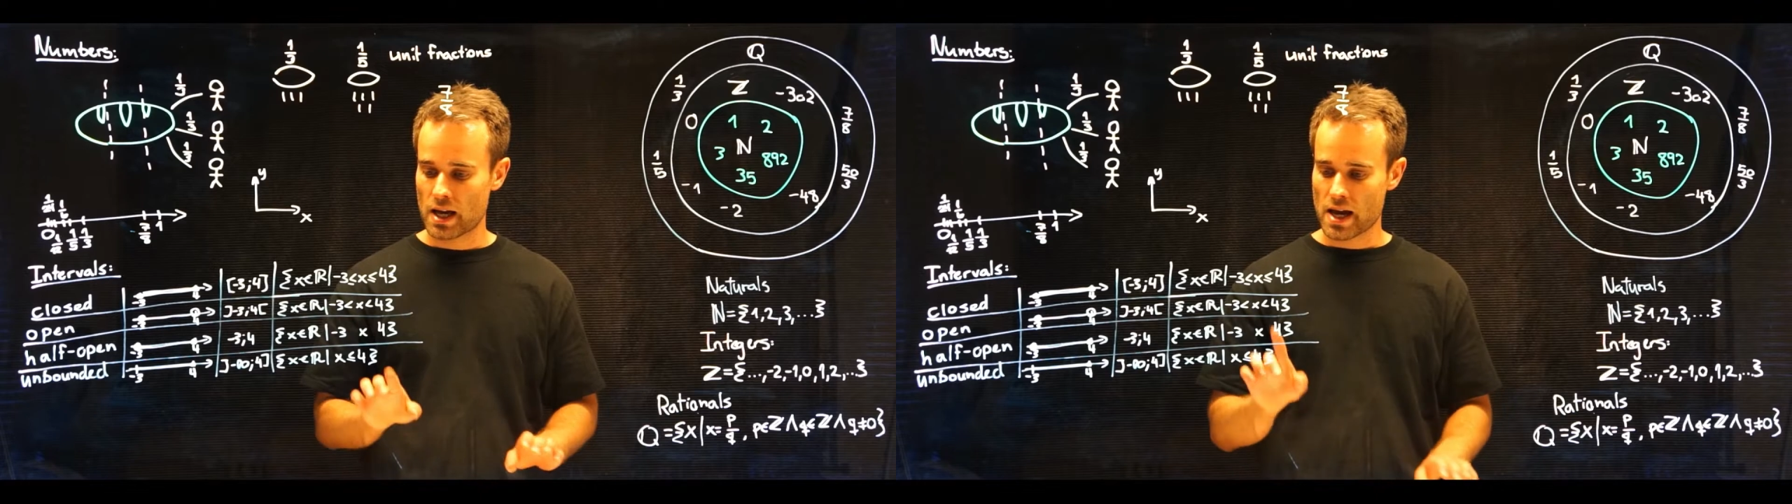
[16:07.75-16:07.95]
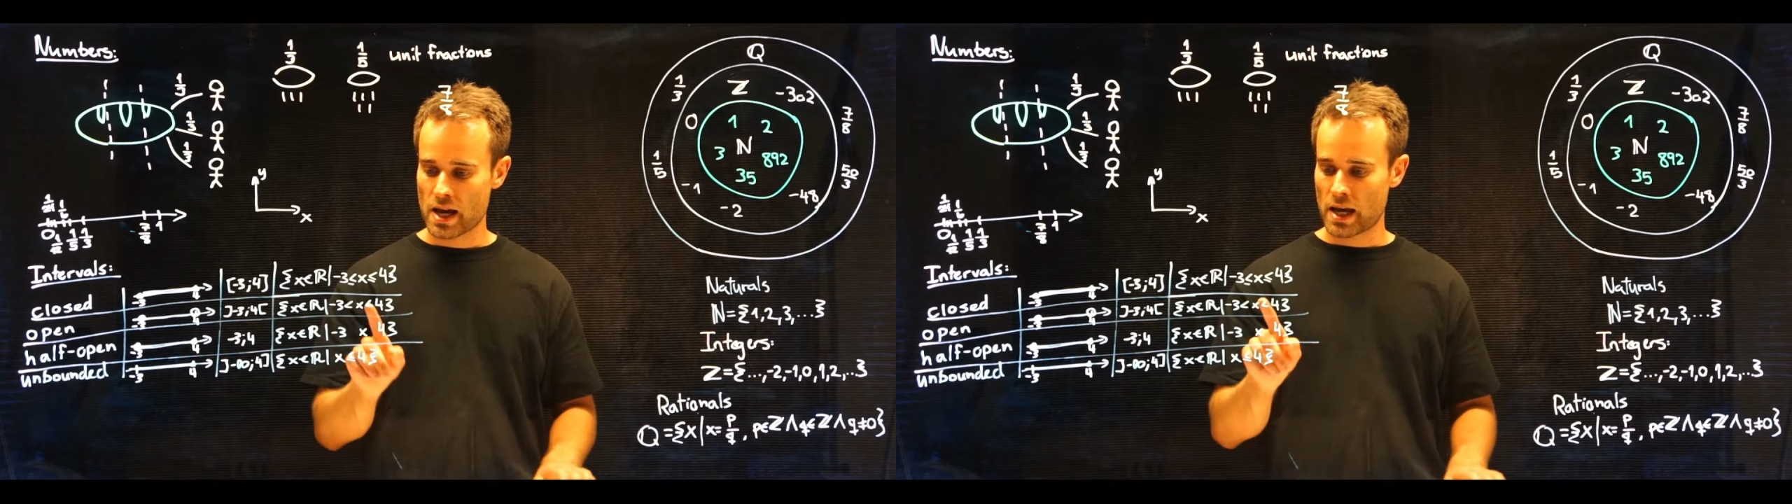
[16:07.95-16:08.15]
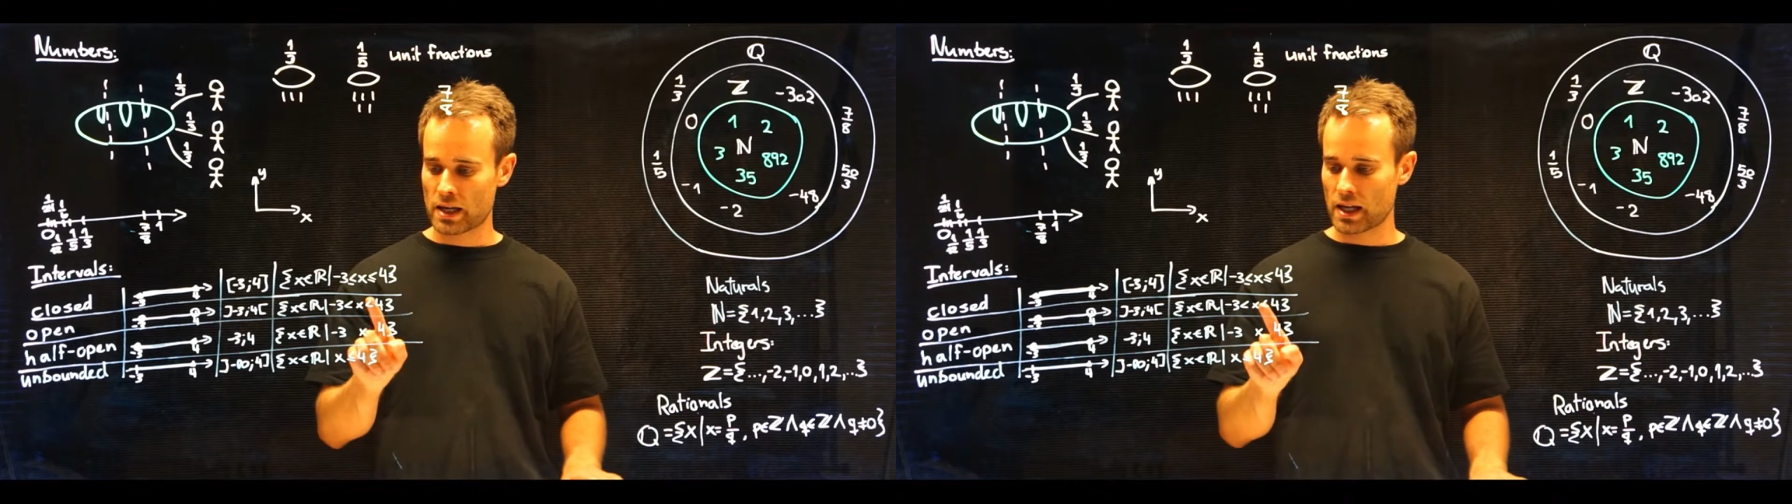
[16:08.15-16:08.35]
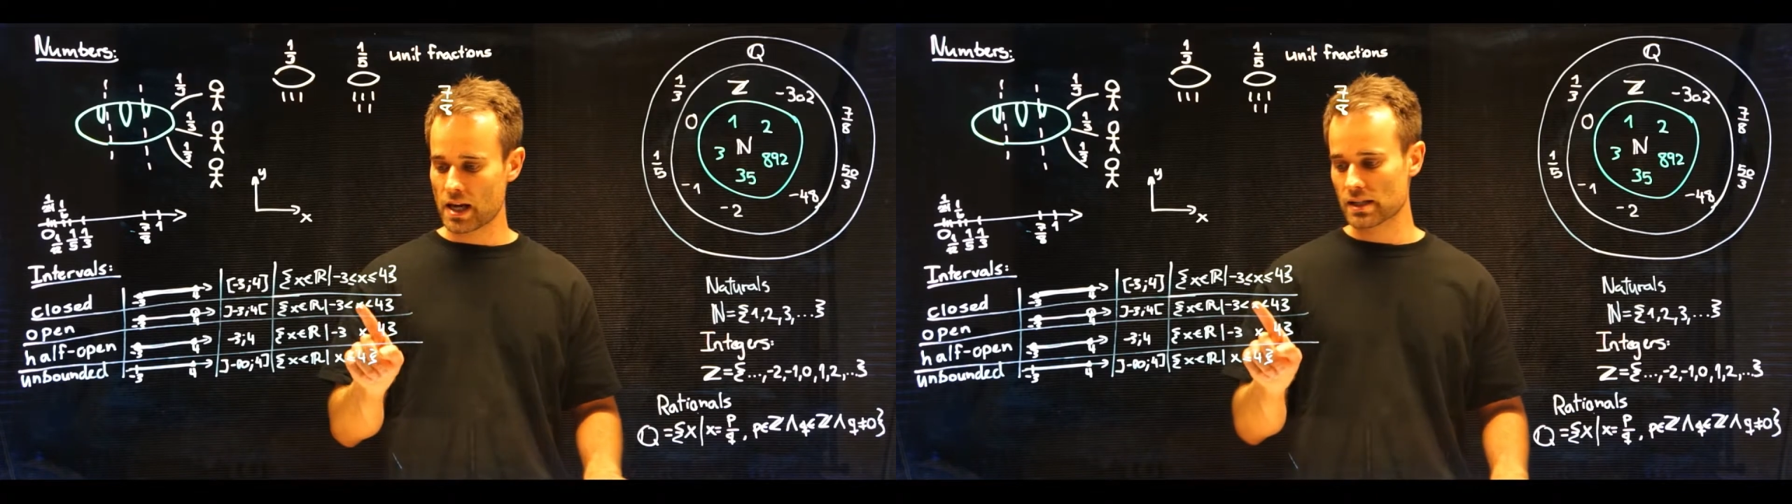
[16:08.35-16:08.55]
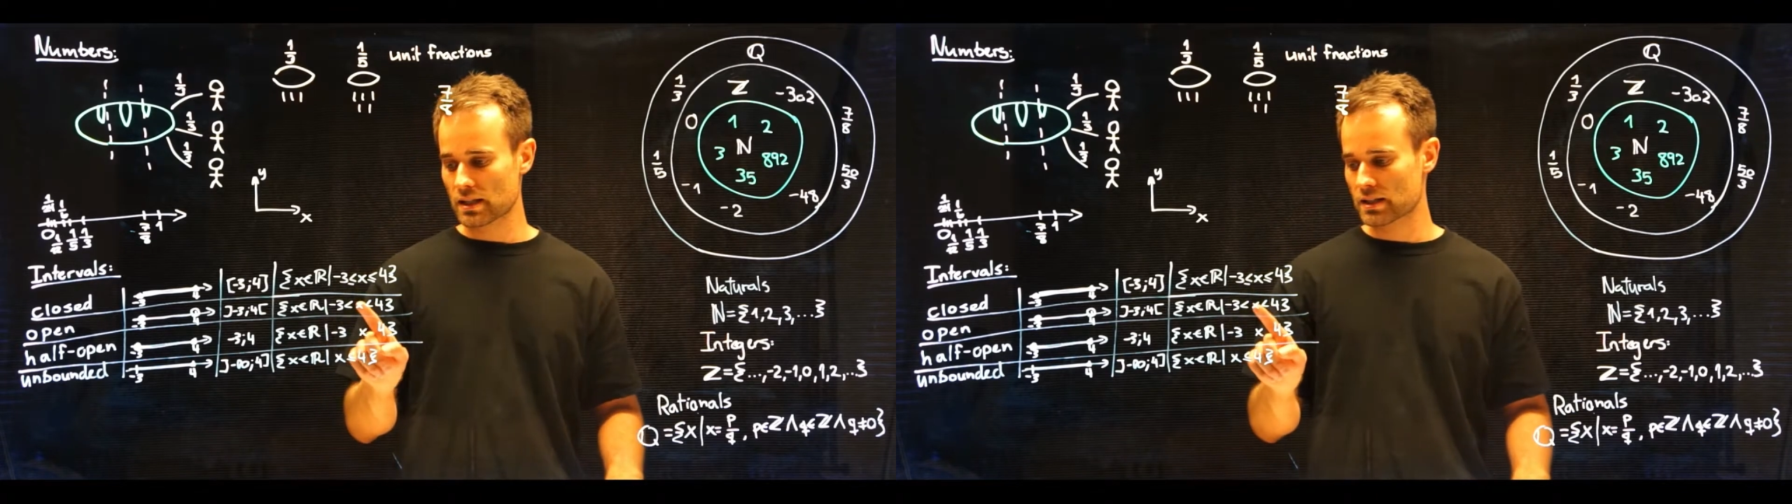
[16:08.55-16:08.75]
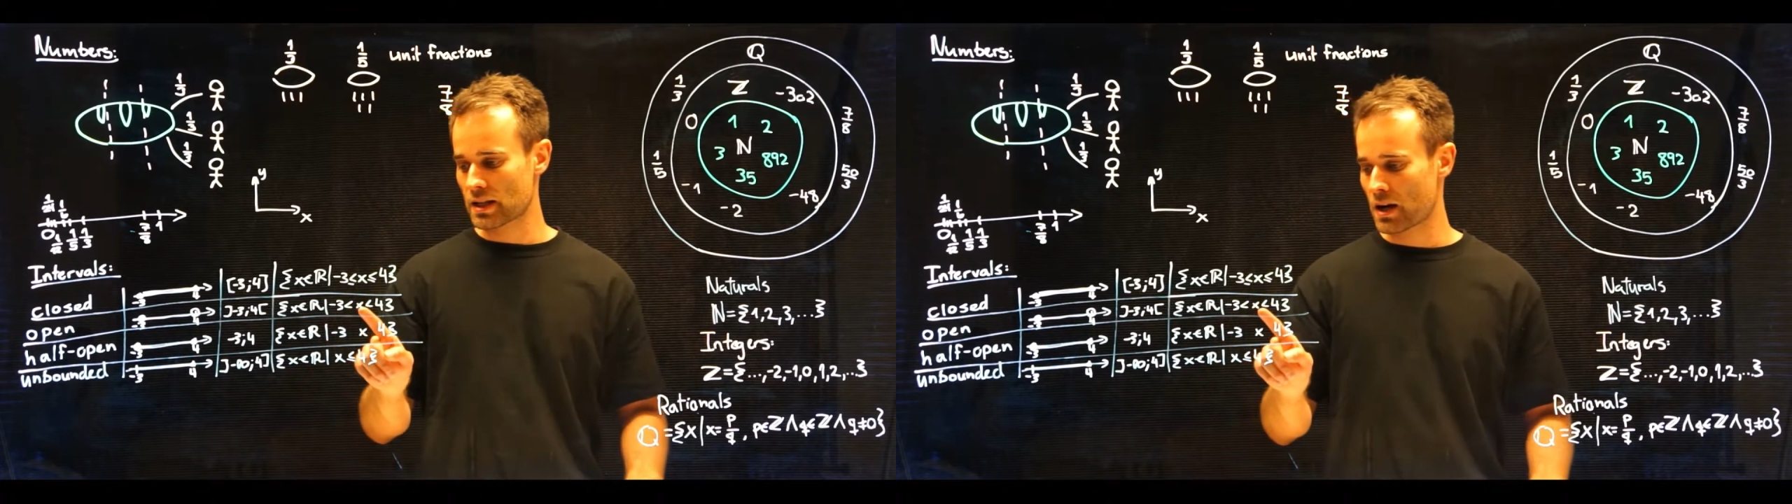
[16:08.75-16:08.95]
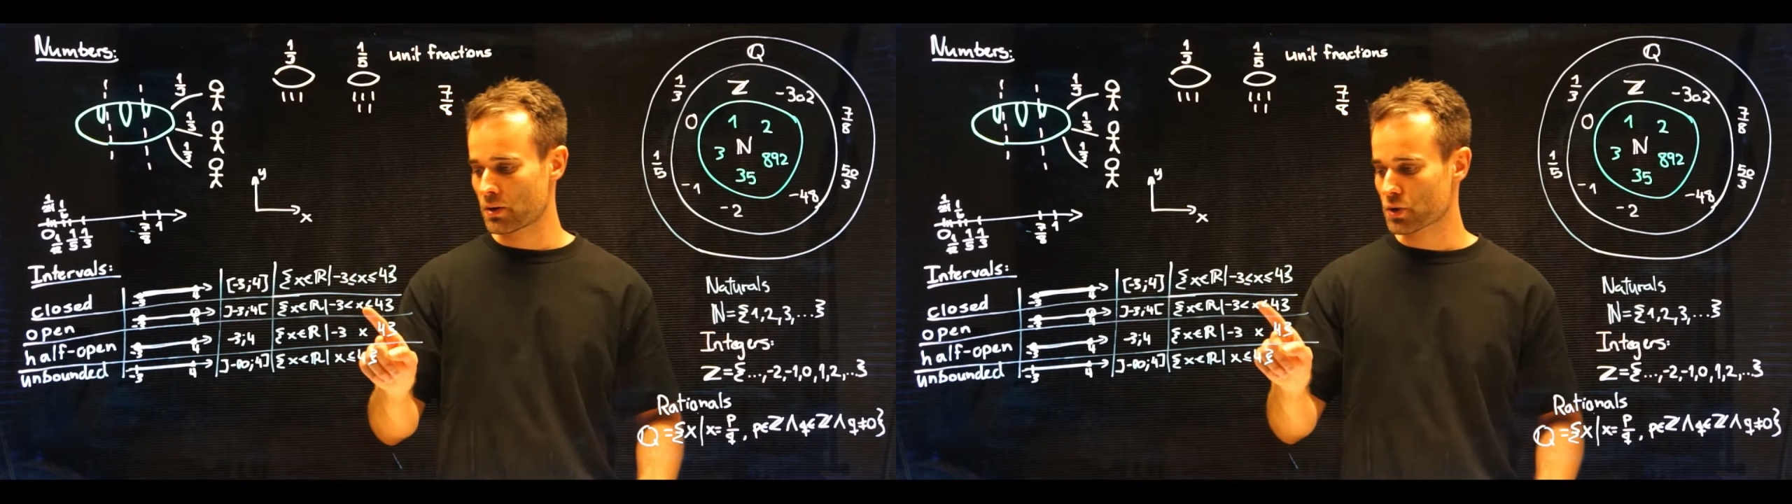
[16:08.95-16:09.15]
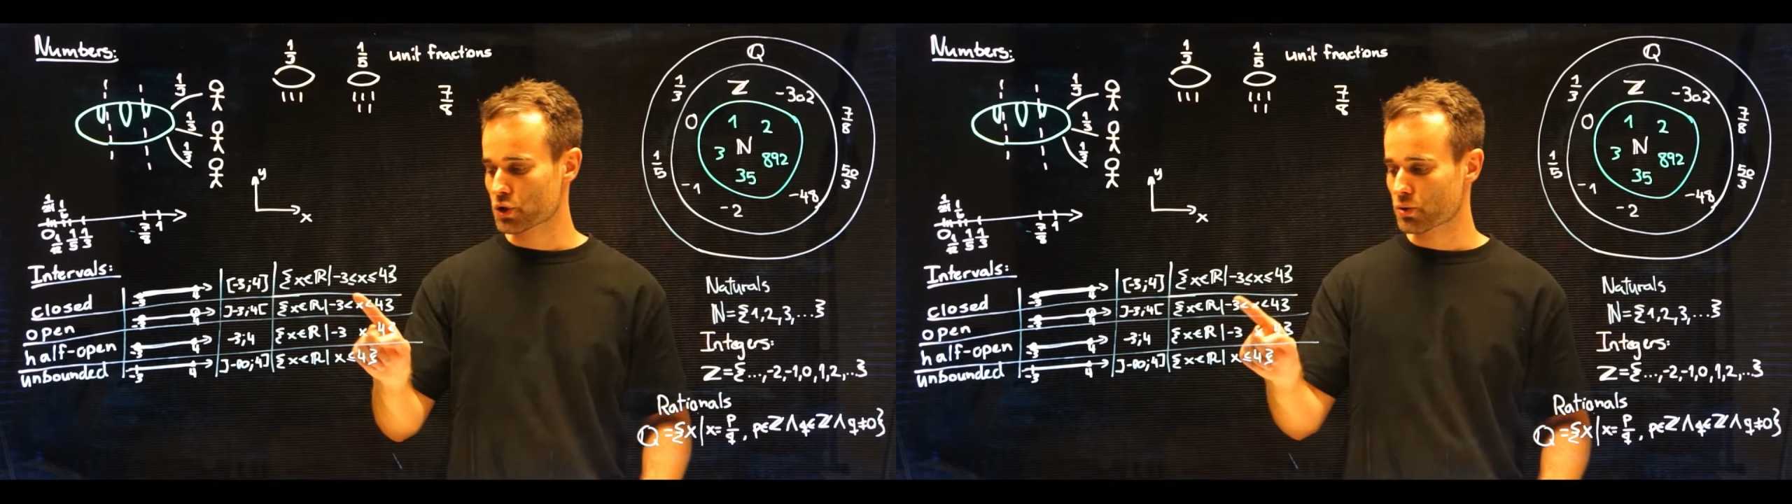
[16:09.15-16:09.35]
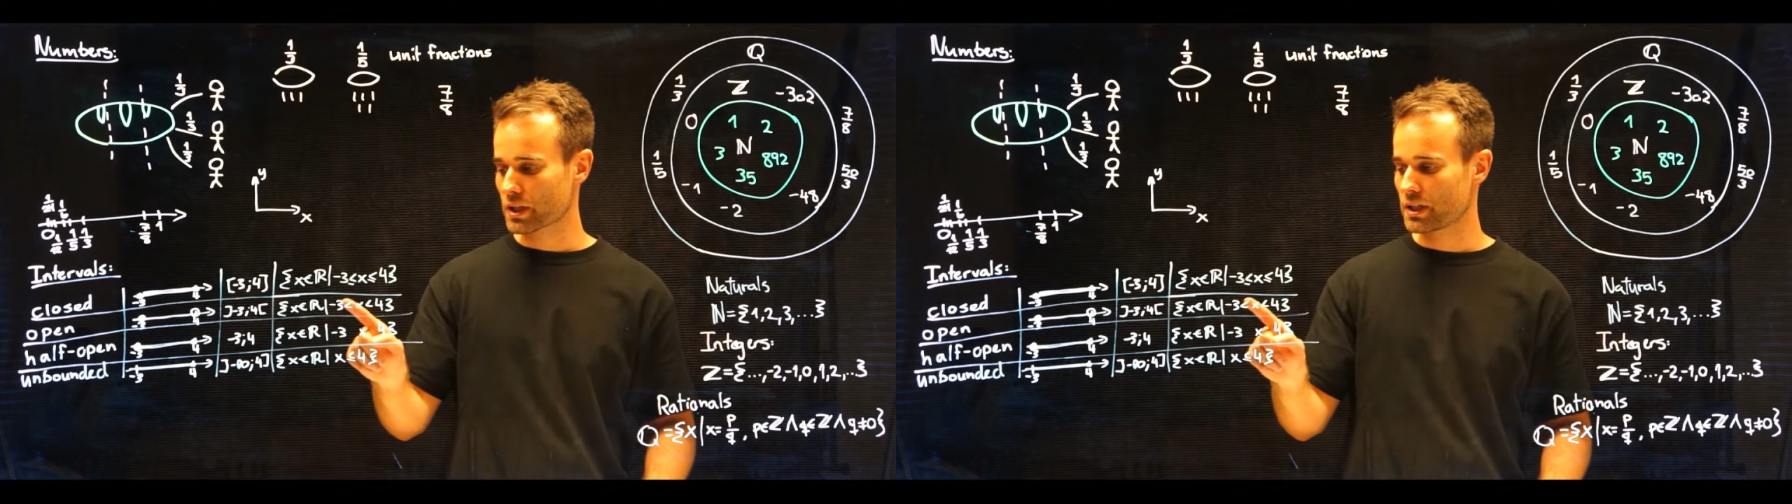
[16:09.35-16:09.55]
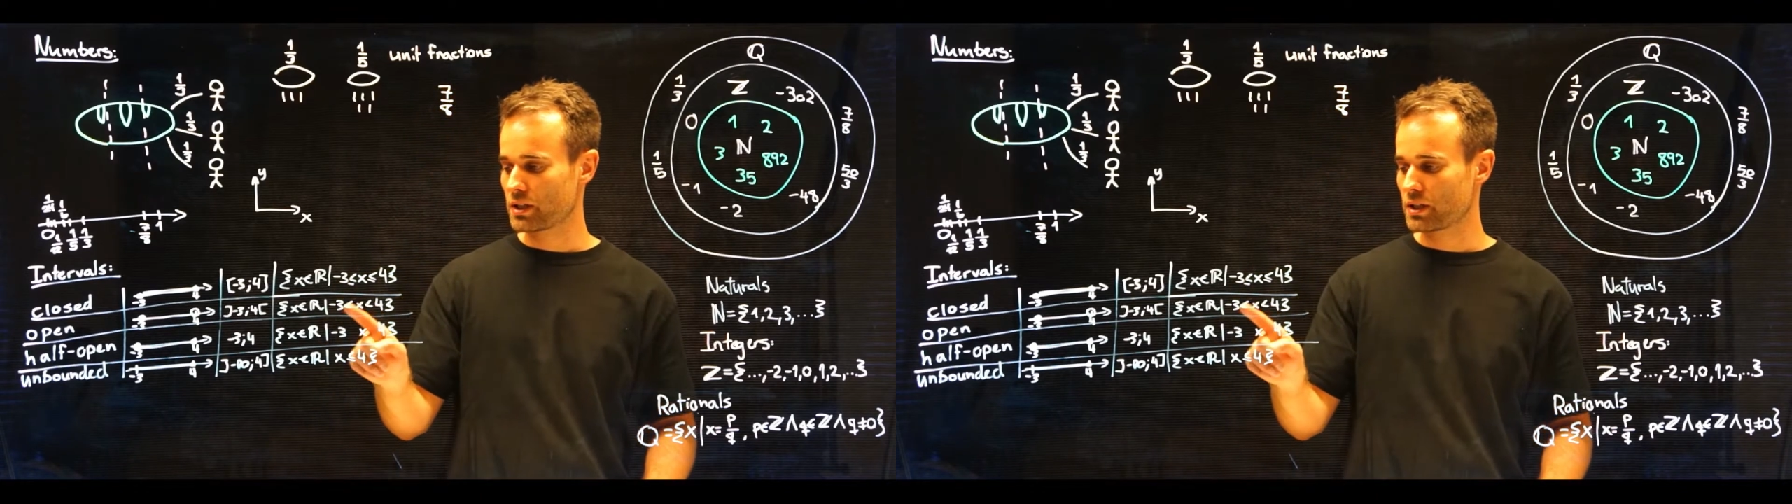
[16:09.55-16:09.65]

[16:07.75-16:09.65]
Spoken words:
and x is now strictly